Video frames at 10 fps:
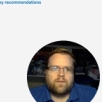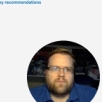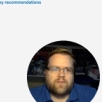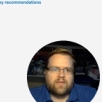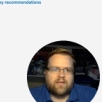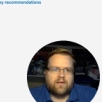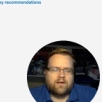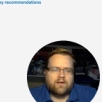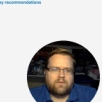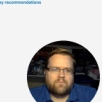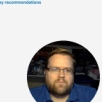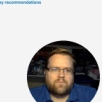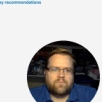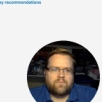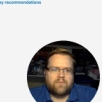the, um,
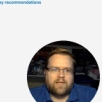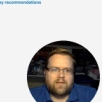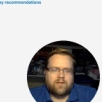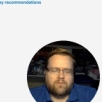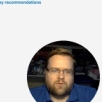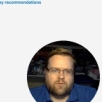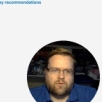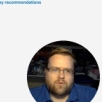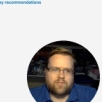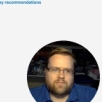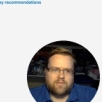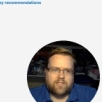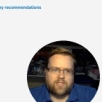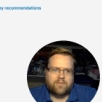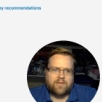my course, my
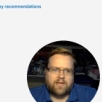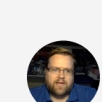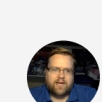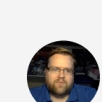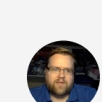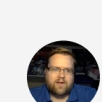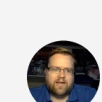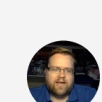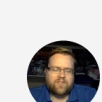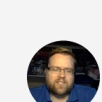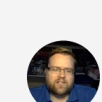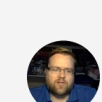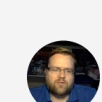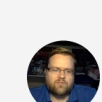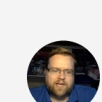job that I have. Now, I haven't done a
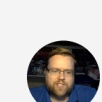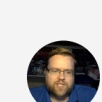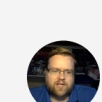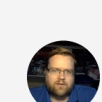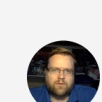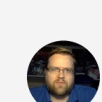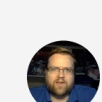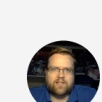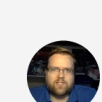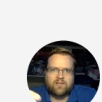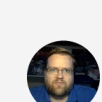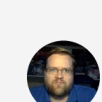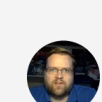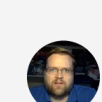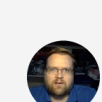great job of actually
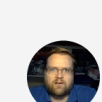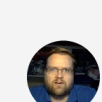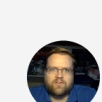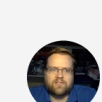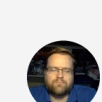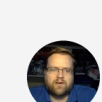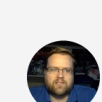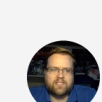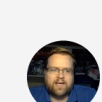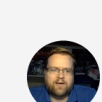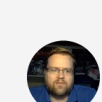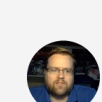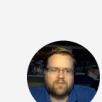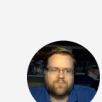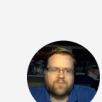filling all this parts
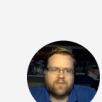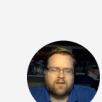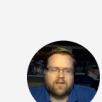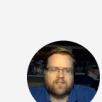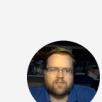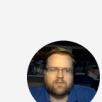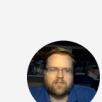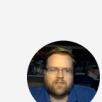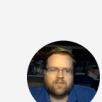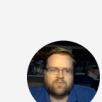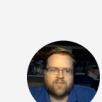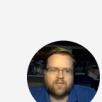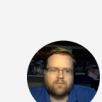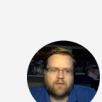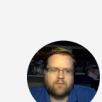out. I certainly could have done
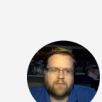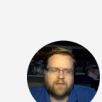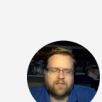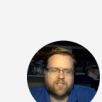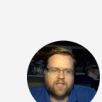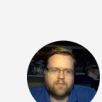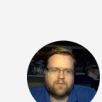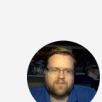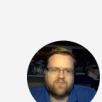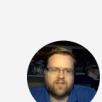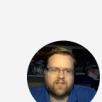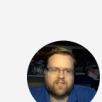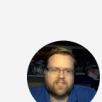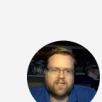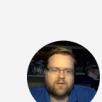a, a better job at filling
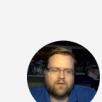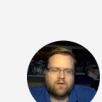this out.